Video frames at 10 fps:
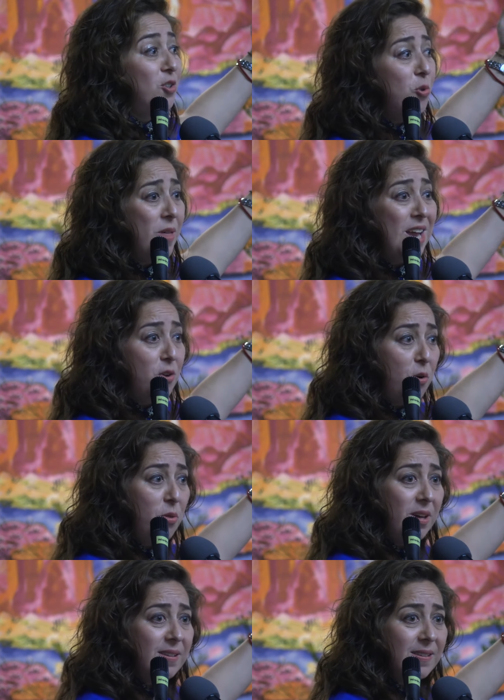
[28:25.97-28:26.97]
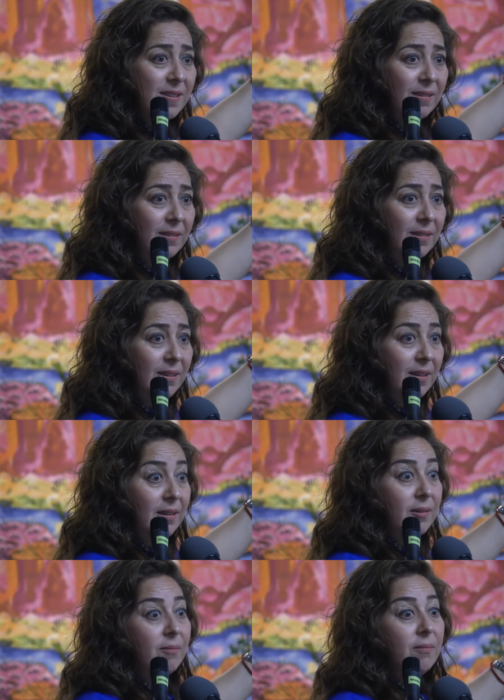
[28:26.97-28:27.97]
do they know this?
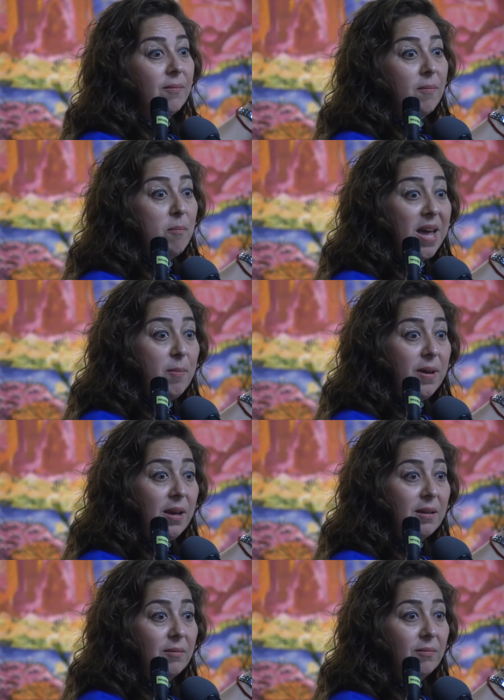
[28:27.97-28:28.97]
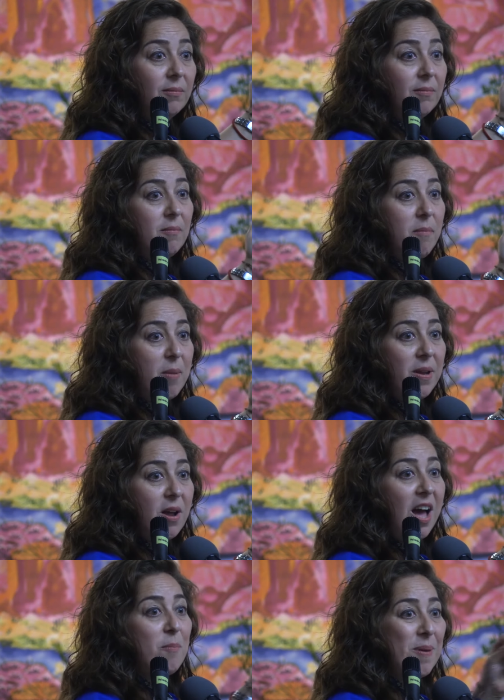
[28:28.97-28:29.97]
Maybe, maybe
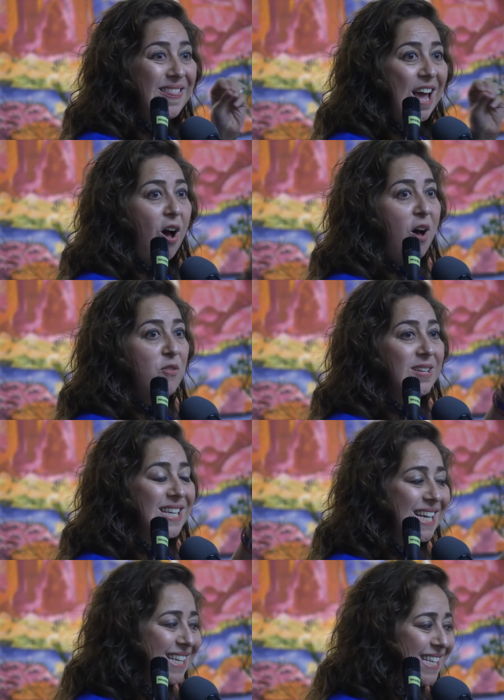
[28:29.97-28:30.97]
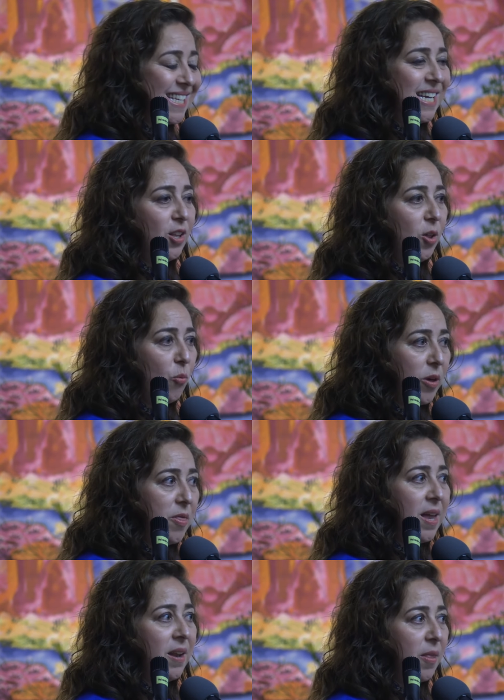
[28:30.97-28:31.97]
not, but they obviously still,
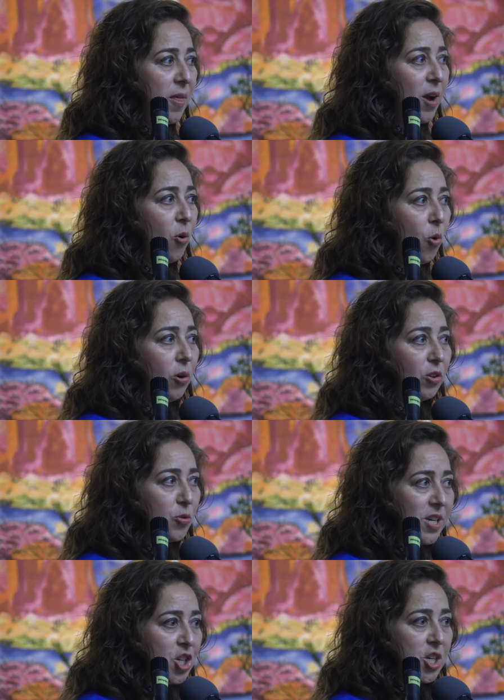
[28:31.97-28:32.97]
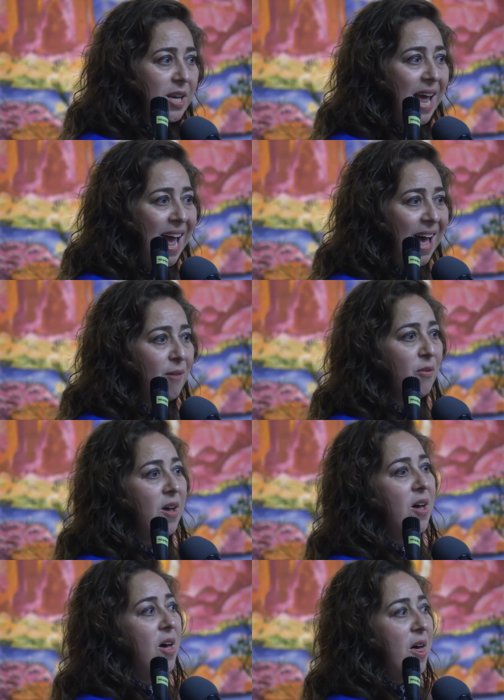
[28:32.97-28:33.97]
within their oral tradition, have
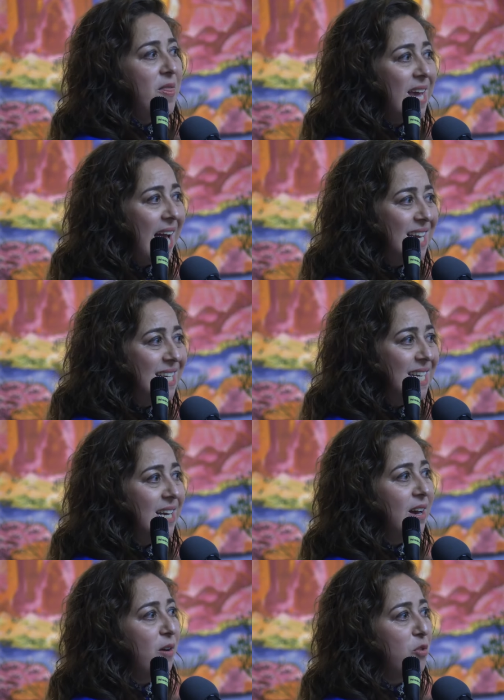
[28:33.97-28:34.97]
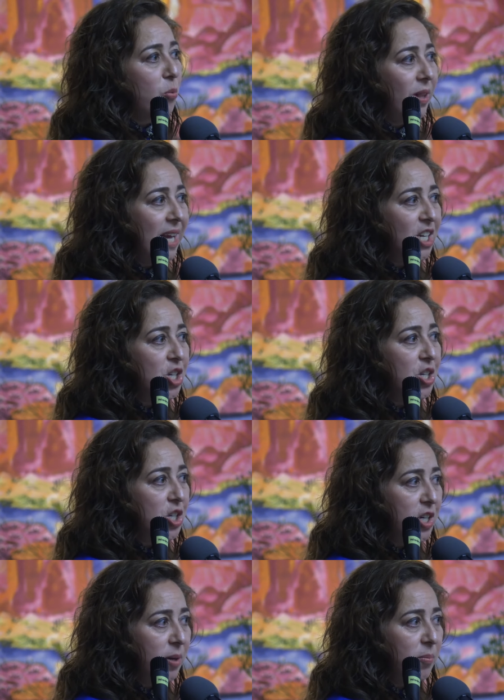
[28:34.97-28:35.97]
the idea of the
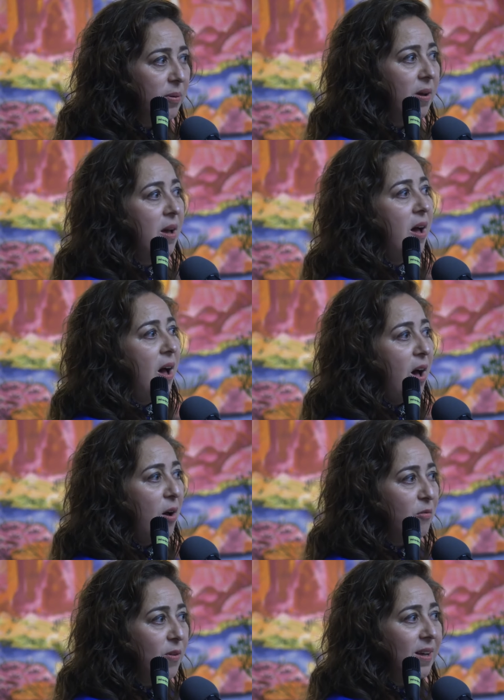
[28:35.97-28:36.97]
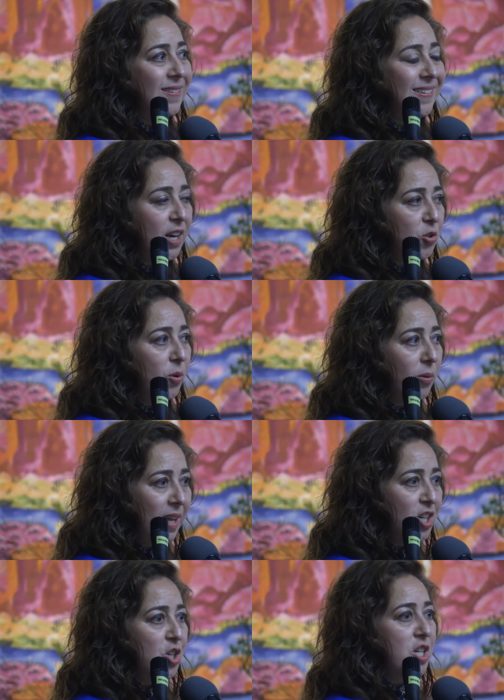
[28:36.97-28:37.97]
relationship of a sexual
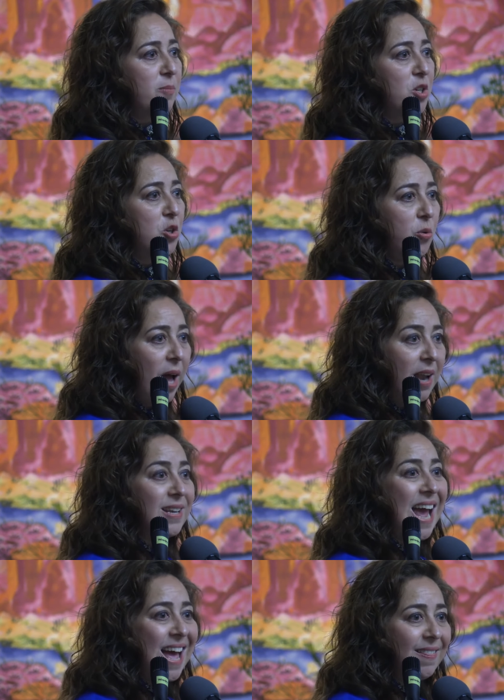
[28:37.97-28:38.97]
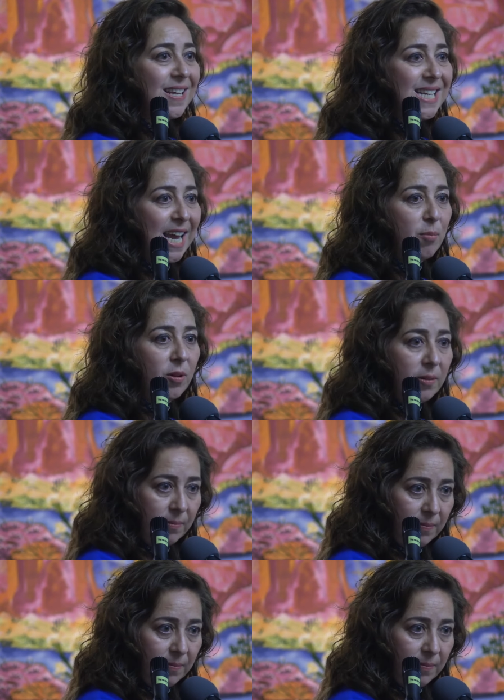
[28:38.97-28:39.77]
relationship to and the table.